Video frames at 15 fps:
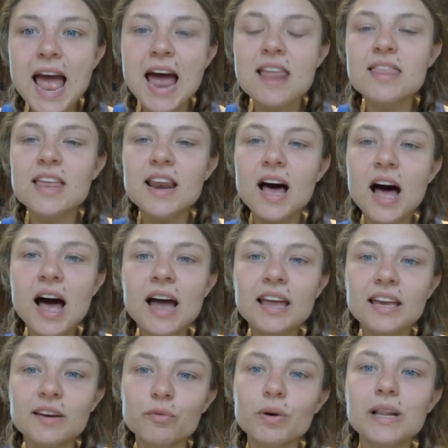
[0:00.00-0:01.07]
And then I
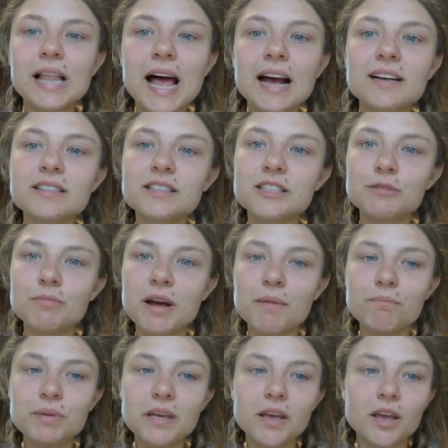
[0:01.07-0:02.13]
can relax into my
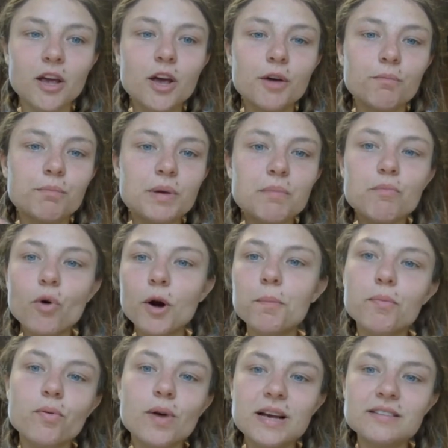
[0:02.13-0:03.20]
being, be more
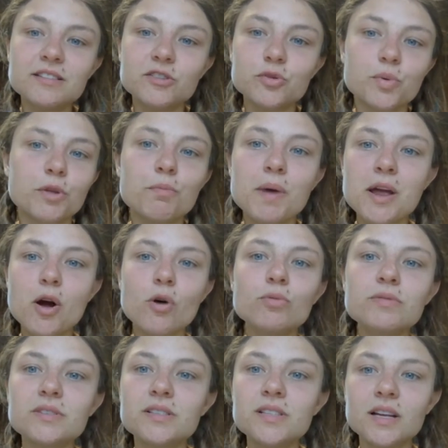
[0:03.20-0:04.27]
present with my
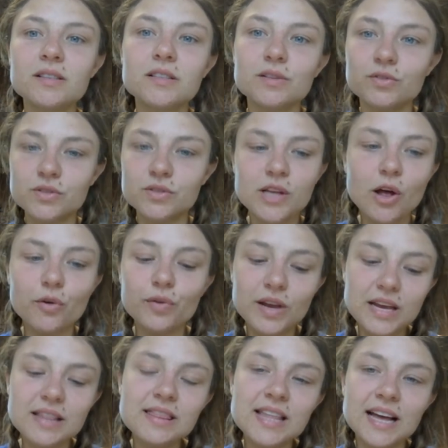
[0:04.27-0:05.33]
own sense of self
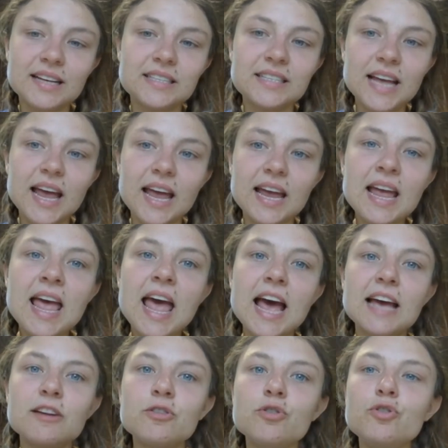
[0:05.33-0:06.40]
in that day,
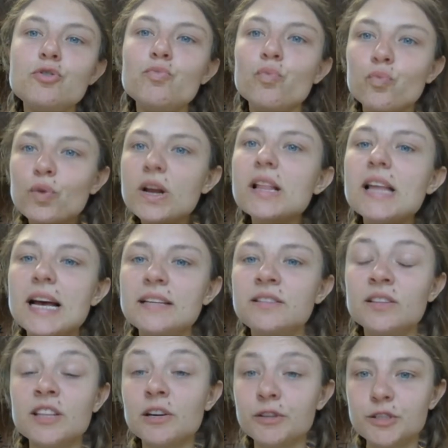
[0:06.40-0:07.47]
and realize
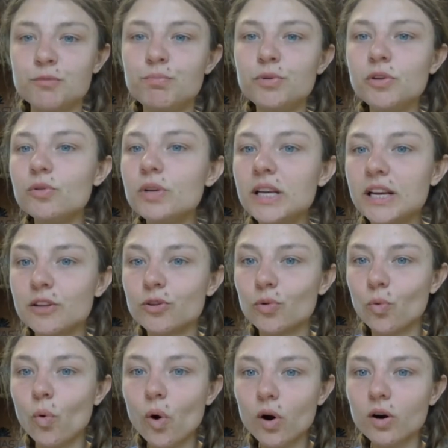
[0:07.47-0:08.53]
that there is beauty in the
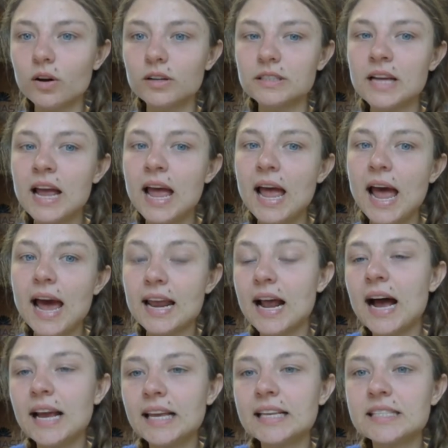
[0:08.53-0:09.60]
world, and
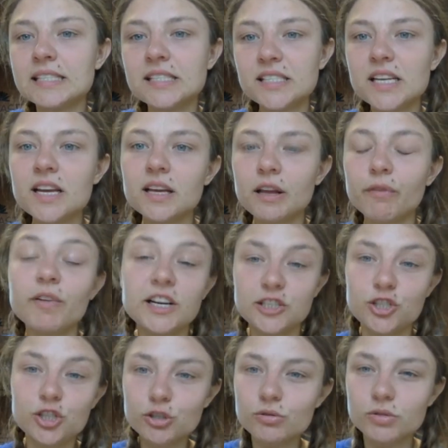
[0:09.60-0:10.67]
I can see it if I
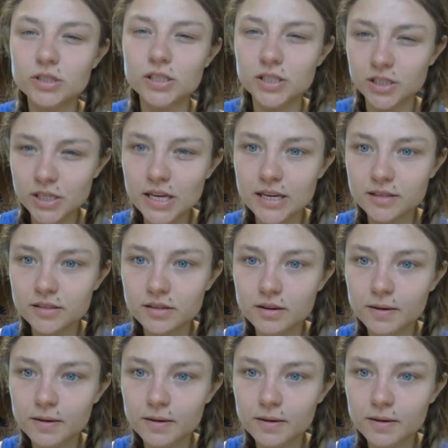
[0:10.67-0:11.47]
choose to see it.